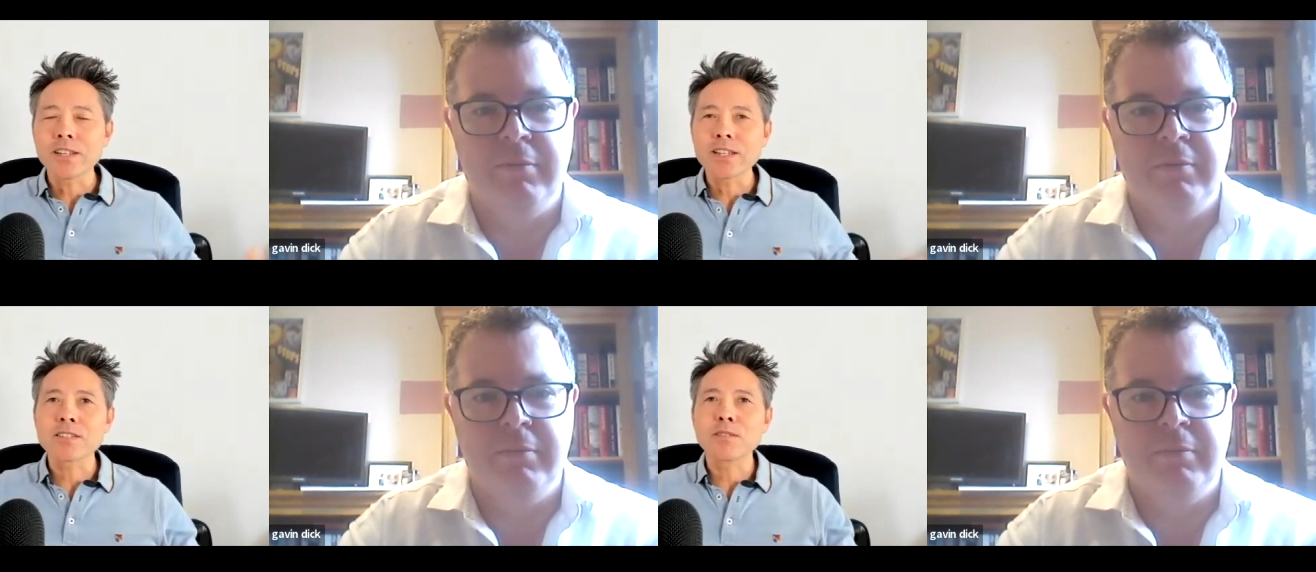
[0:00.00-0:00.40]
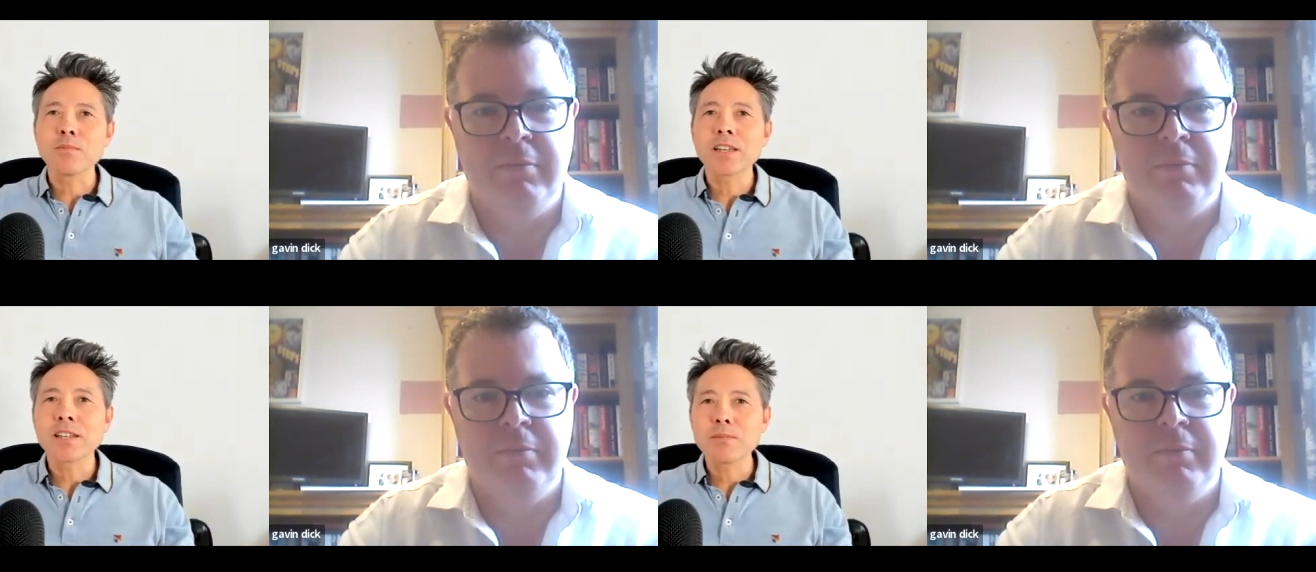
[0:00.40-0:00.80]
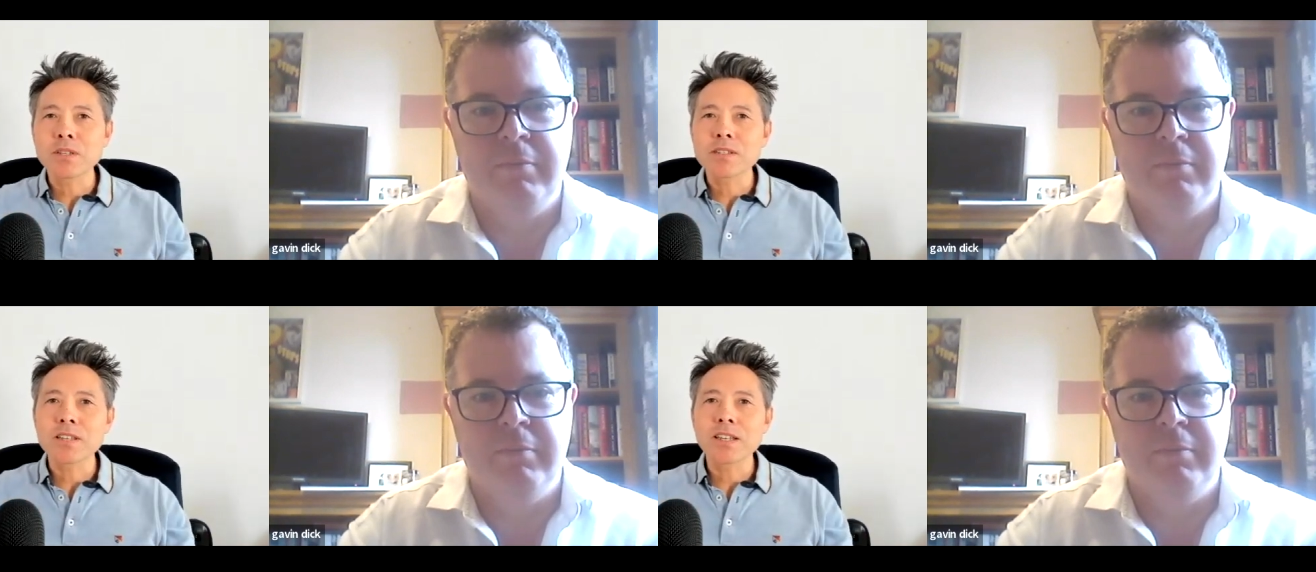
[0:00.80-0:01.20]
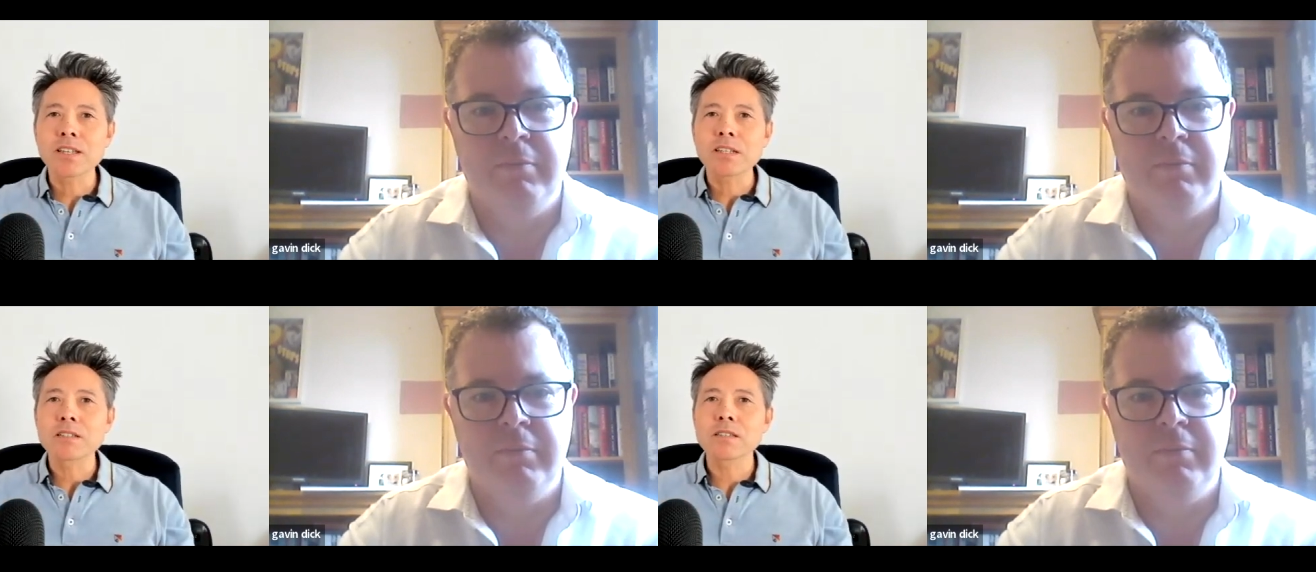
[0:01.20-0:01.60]
Speaker 1: needs to be an E P
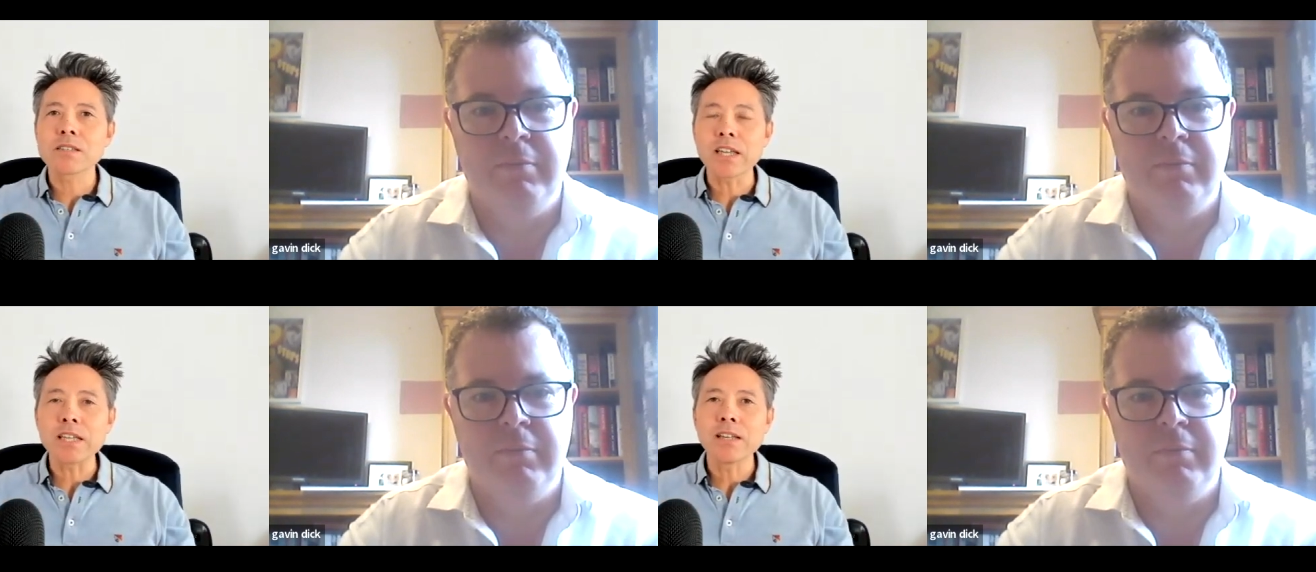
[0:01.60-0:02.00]
C C